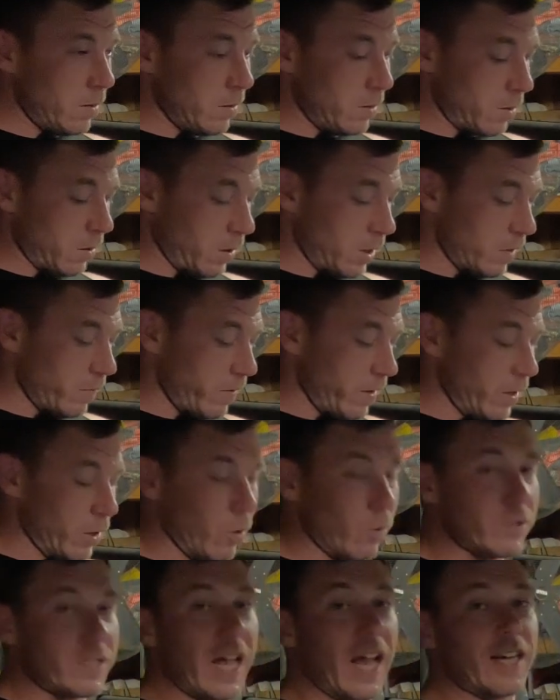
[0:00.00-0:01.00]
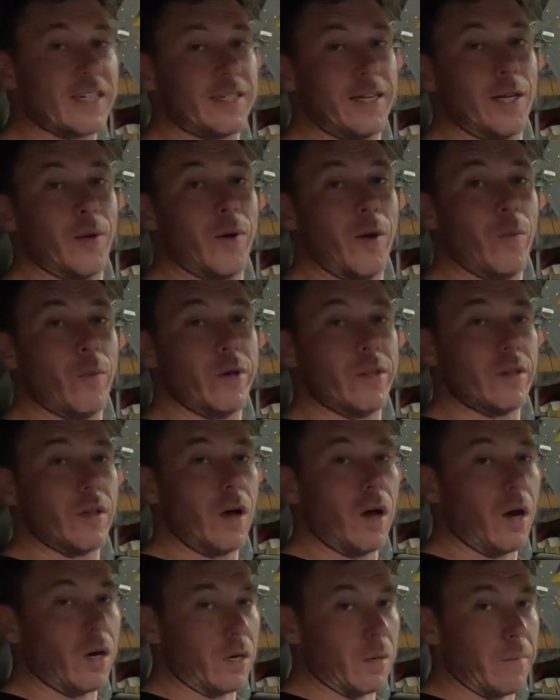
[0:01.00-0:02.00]
So this vehicle is actually equipped with
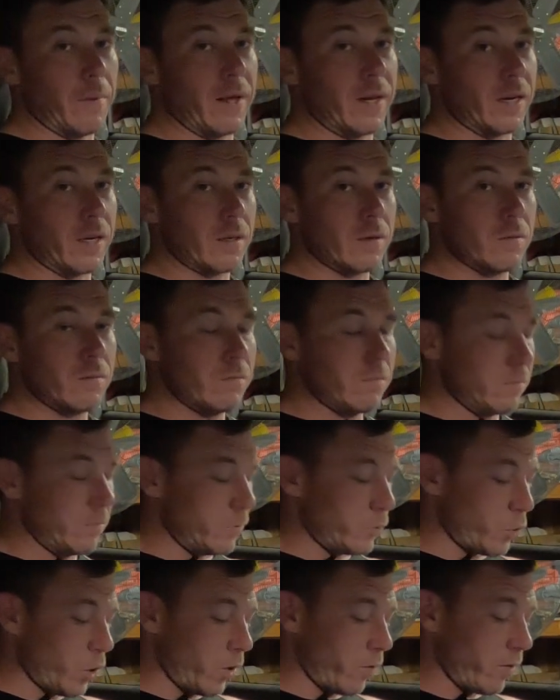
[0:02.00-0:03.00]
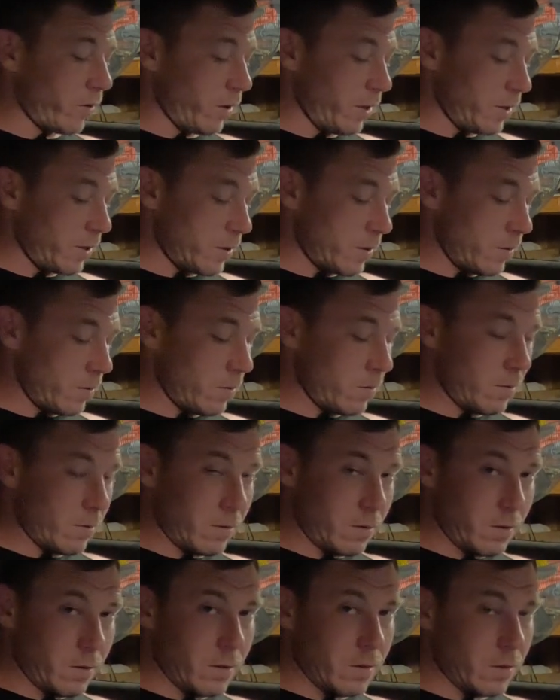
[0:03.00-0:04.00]
automatic trunk release.
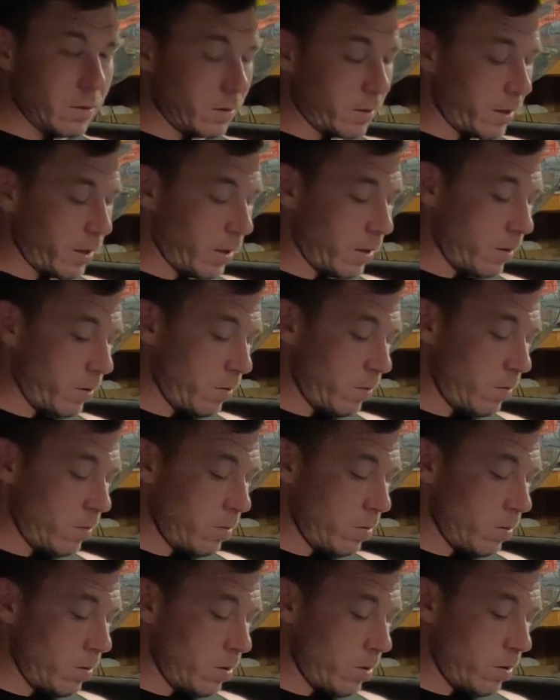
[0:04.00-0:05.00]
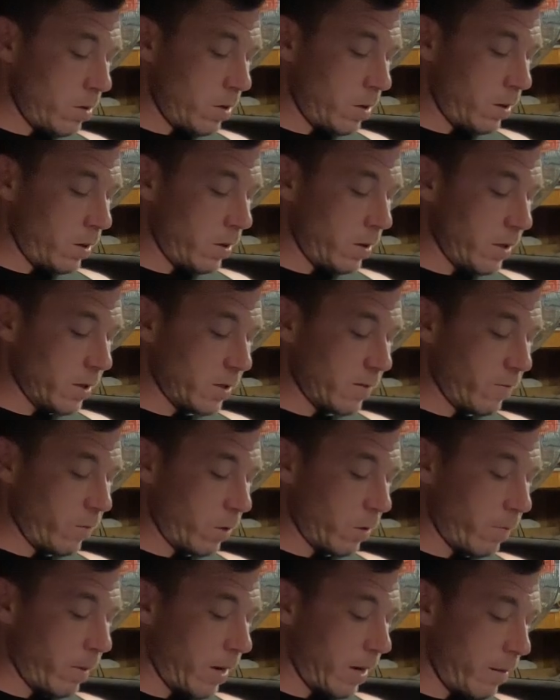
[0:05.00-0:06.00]
Okay, listen for
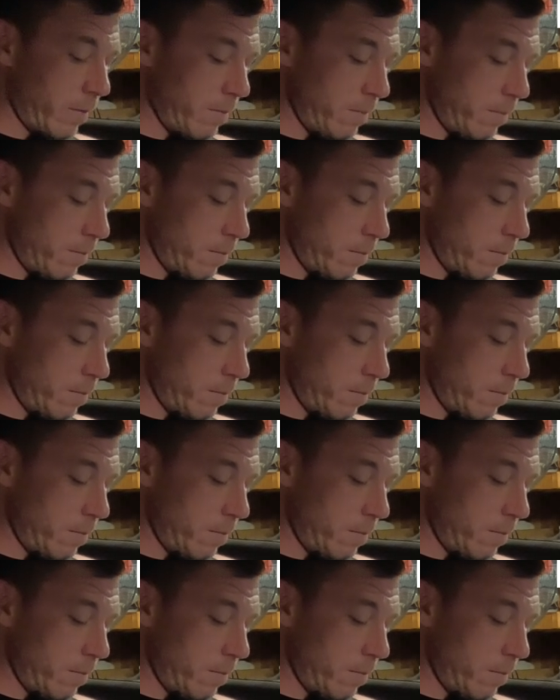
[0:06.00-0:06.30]
the pop.